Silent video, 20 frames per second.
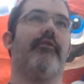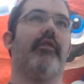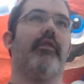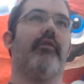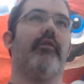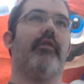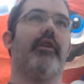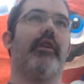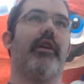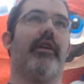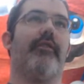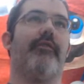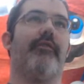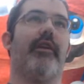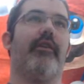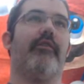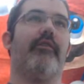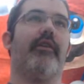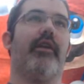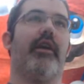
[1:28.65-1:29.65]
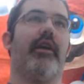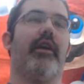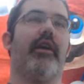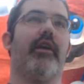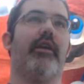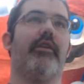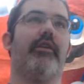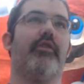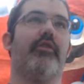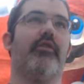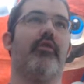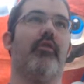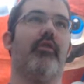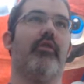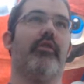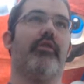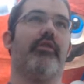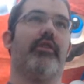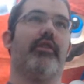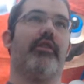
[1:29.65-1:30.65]
Oh look, I found a
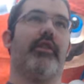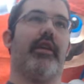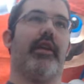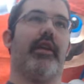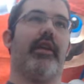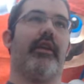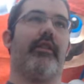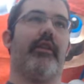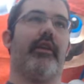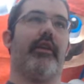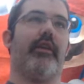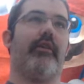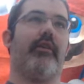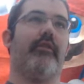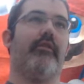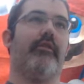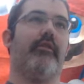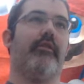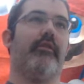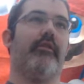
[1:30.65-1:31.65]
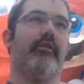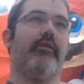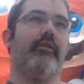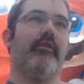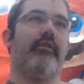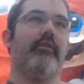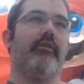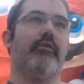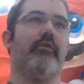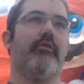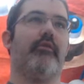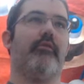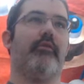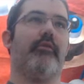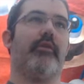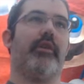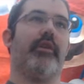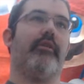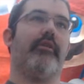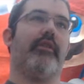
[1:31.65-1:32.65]
sword just laying there. So we will
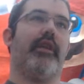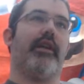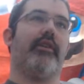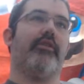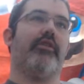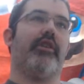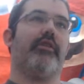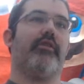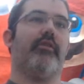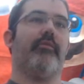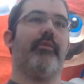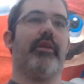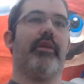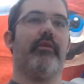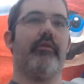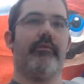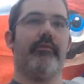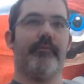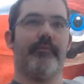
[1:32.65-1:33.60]
kill that gentleman.